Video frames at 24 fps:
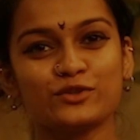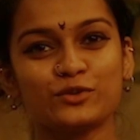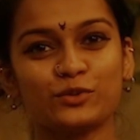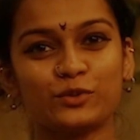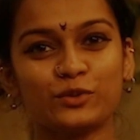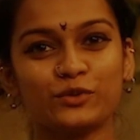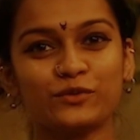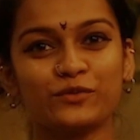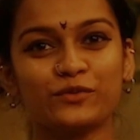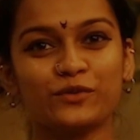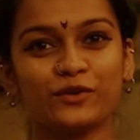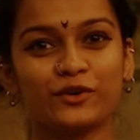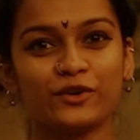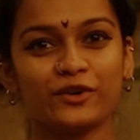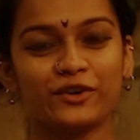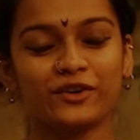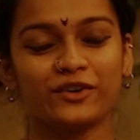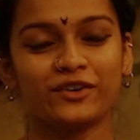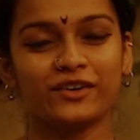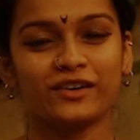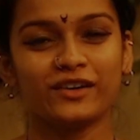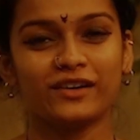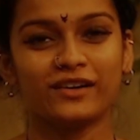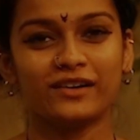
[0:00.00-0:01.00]
shoot for
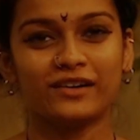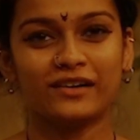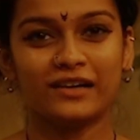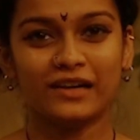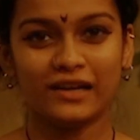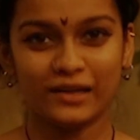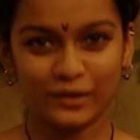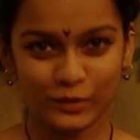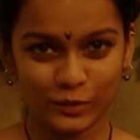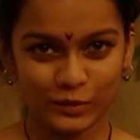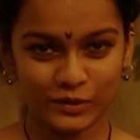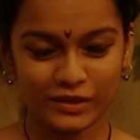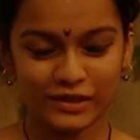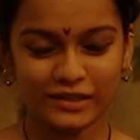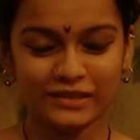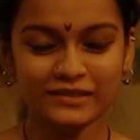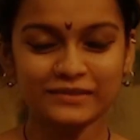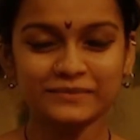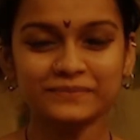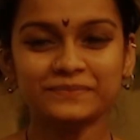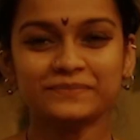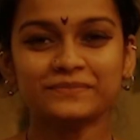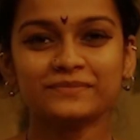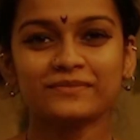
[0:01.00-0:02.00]
uh,
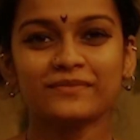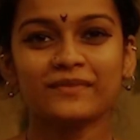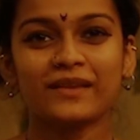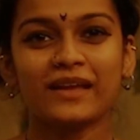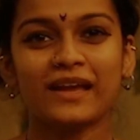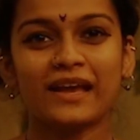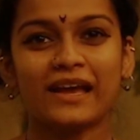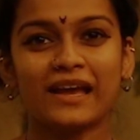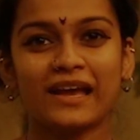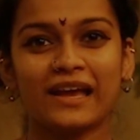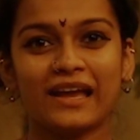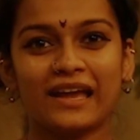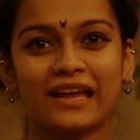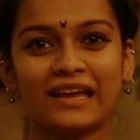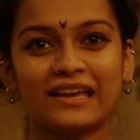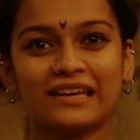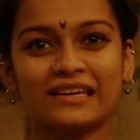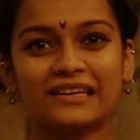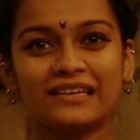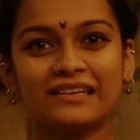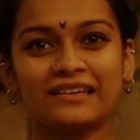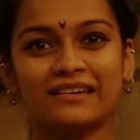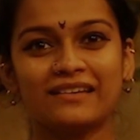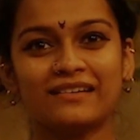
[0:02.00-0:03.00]
Anona,
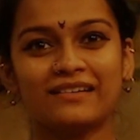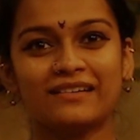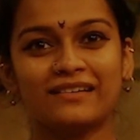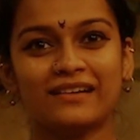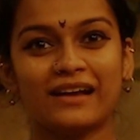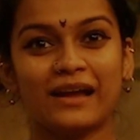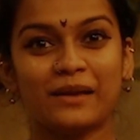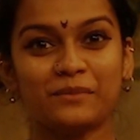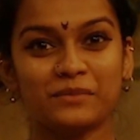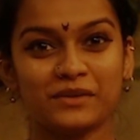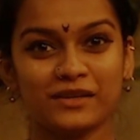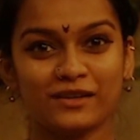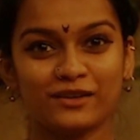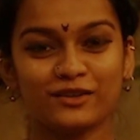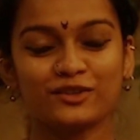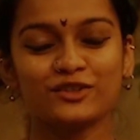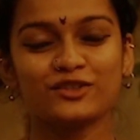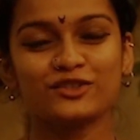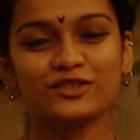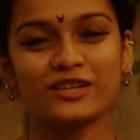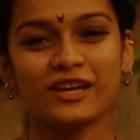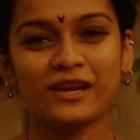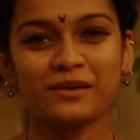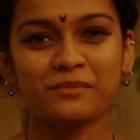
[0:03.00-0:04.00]
and uh, I'm here
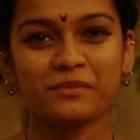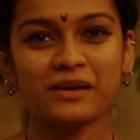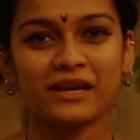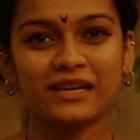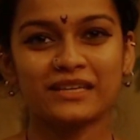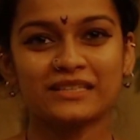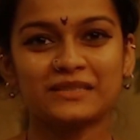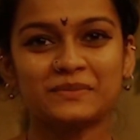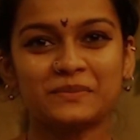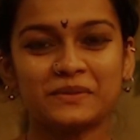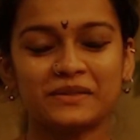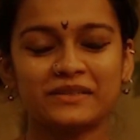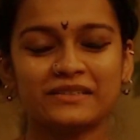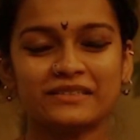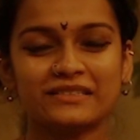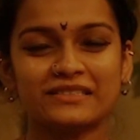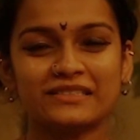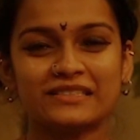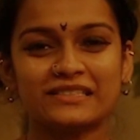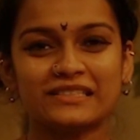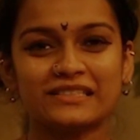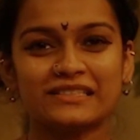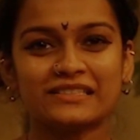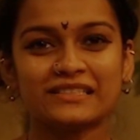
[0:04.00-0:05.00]
to share my
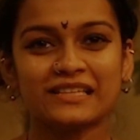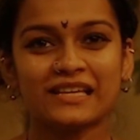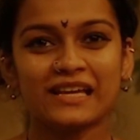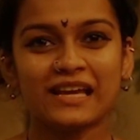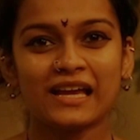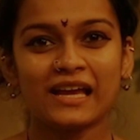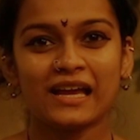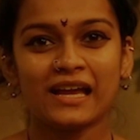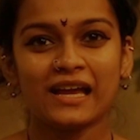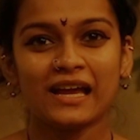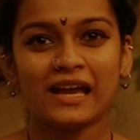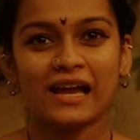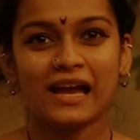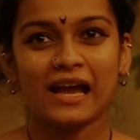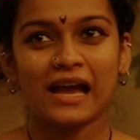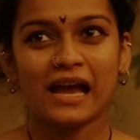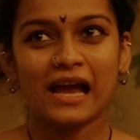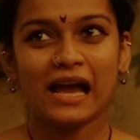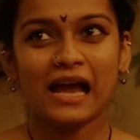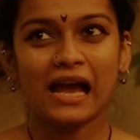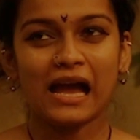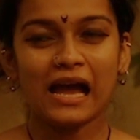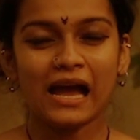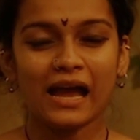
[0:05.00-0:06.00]
experiences.
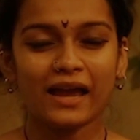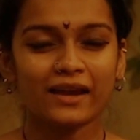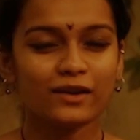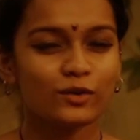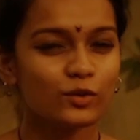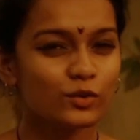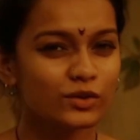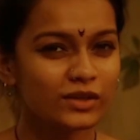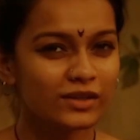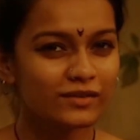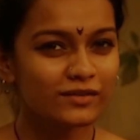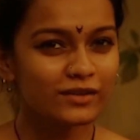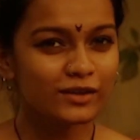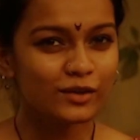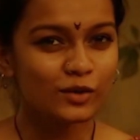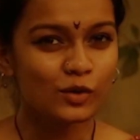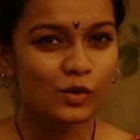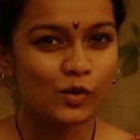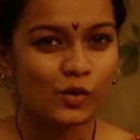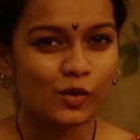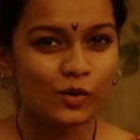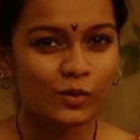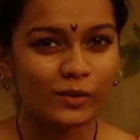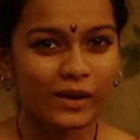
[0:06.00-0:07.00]
I don't even
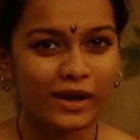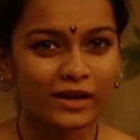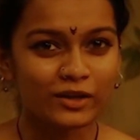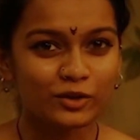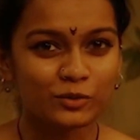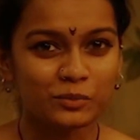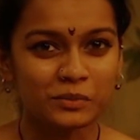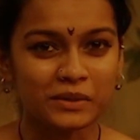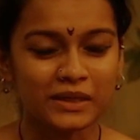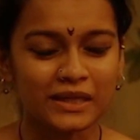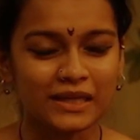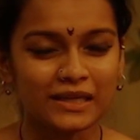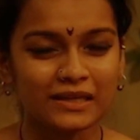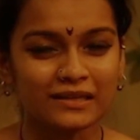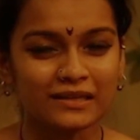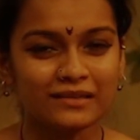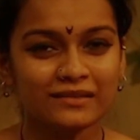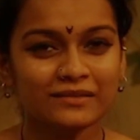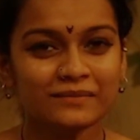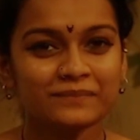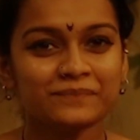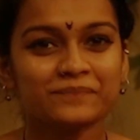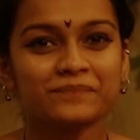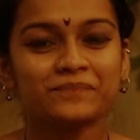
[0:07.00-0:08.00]
know where to
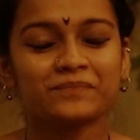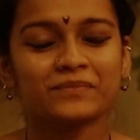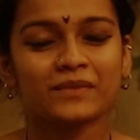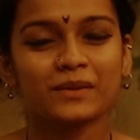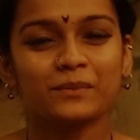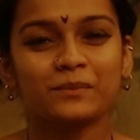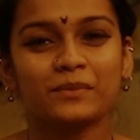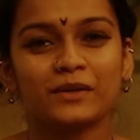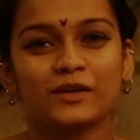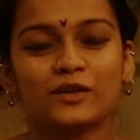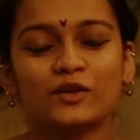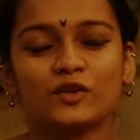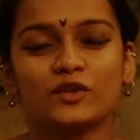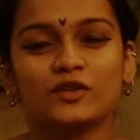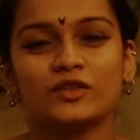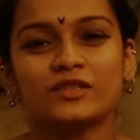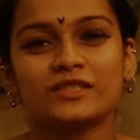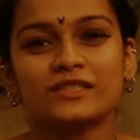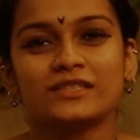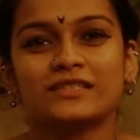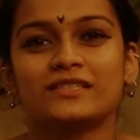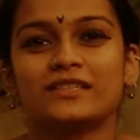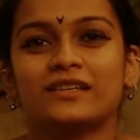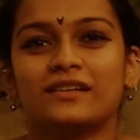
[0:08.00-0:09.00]
begin
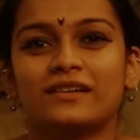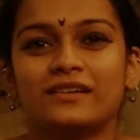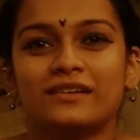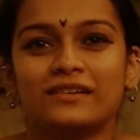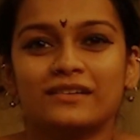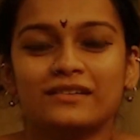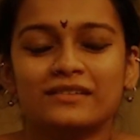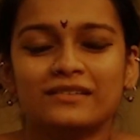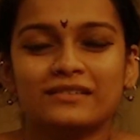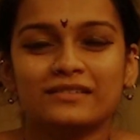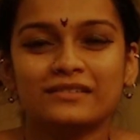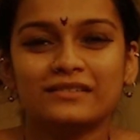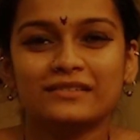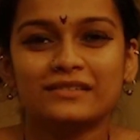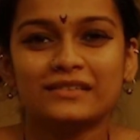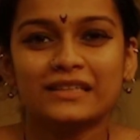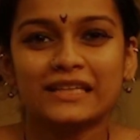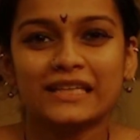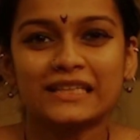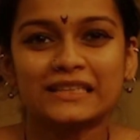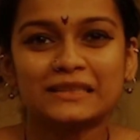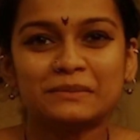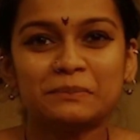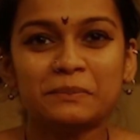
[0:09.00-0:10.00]
because uh,
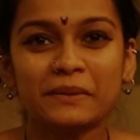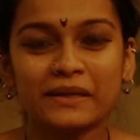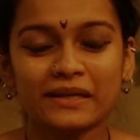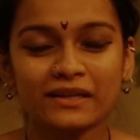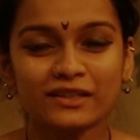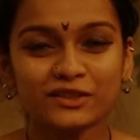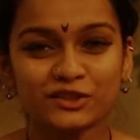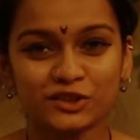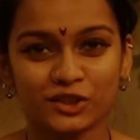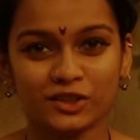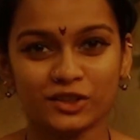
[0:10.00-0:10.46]
it's been a